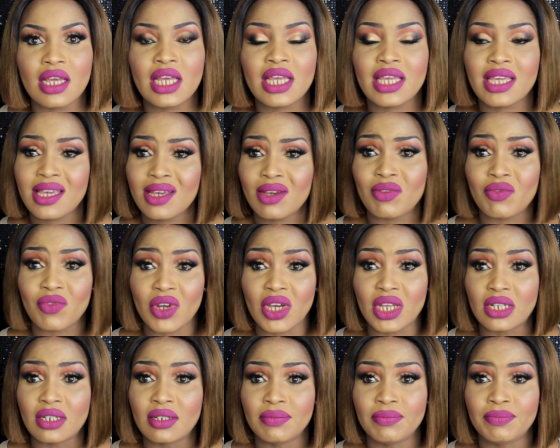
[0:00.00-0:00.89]
a hit and
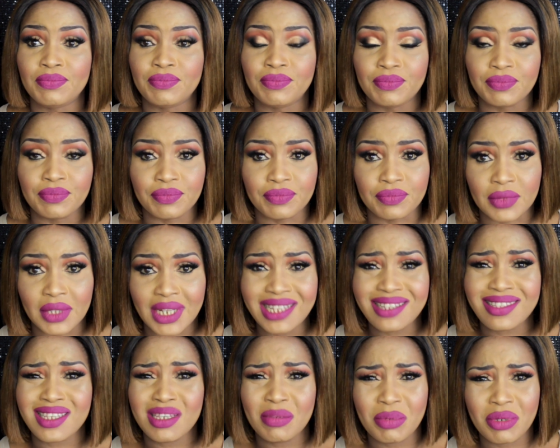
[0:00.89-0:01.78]
run.
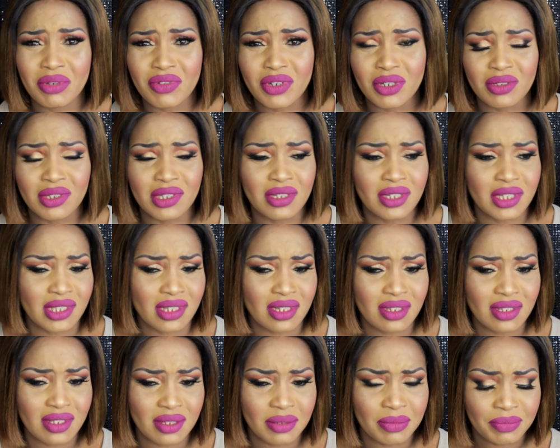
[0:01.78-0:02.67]
Let's keep it real,
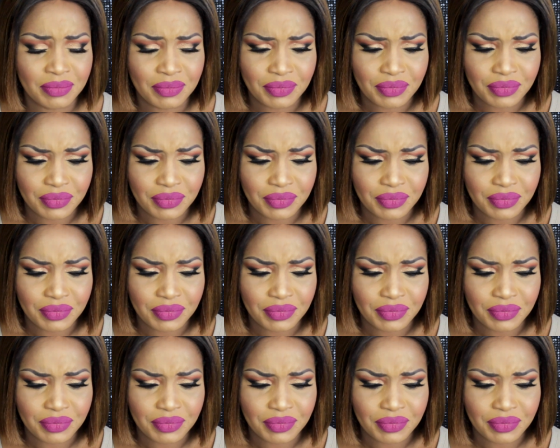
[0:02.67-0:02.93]
sisters.